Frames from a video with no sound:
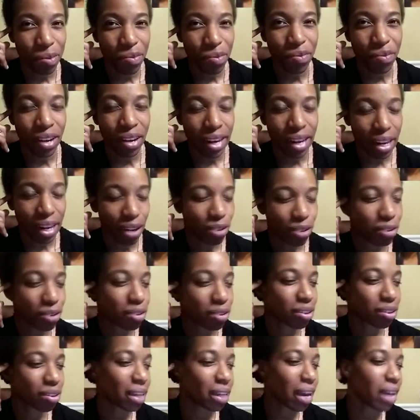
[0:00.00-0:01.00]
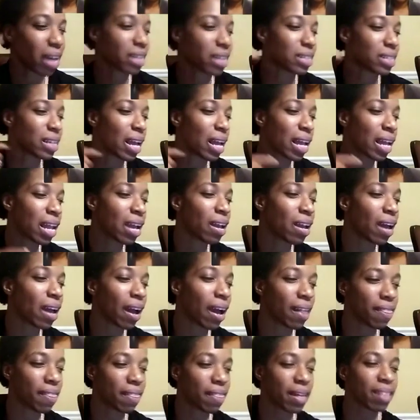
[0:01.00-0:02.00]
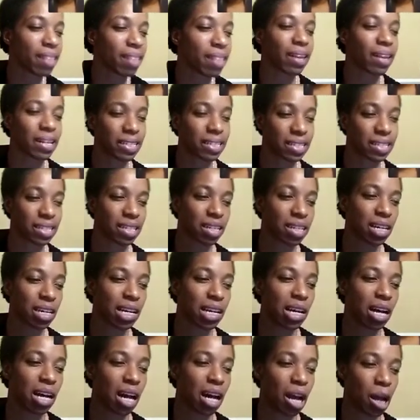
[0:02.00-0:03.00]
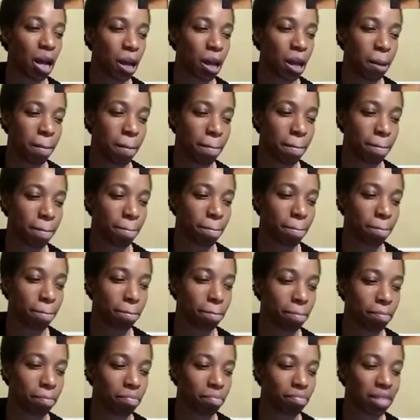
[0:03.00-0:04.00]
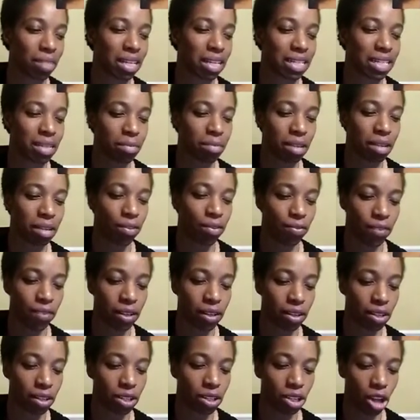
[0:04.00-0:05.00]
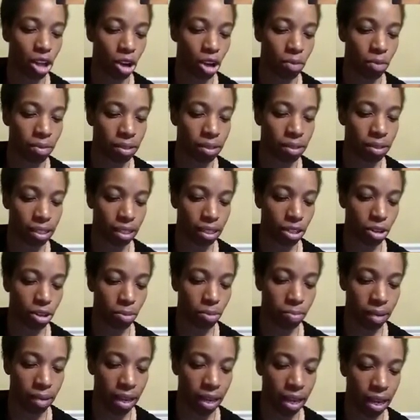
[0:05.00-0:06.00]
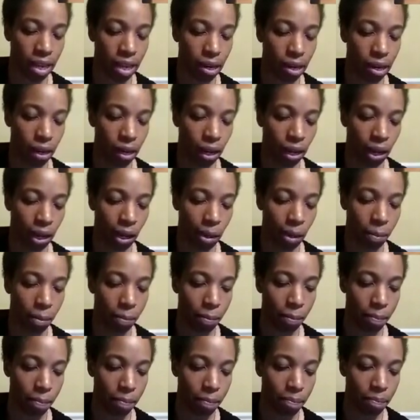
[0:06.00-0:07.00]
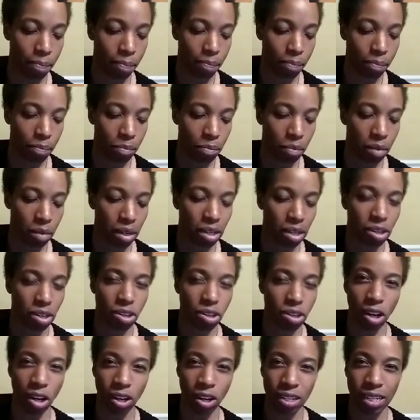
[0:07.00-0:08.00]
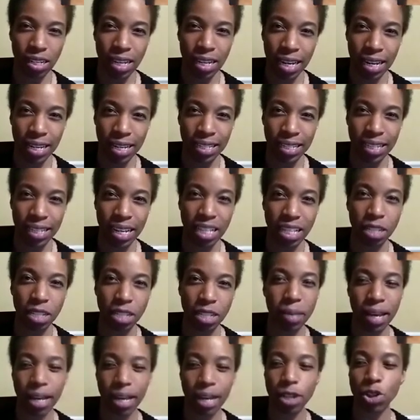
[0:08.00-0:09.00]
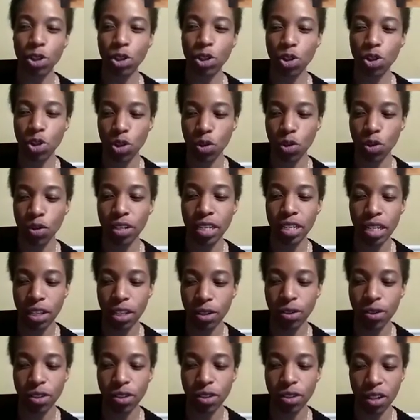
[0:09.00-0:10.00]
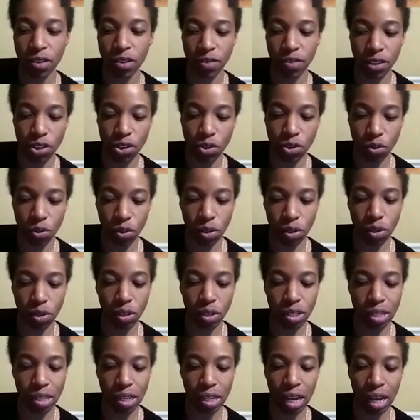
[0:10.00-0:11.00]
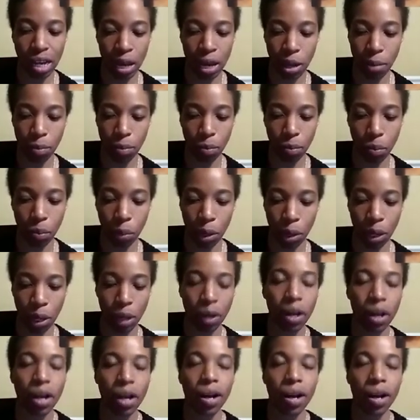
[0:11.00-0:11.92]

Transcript: Very cool. Yes. And I think that's something that feels almost a little bit daunting in a sense, because you do see those individuals where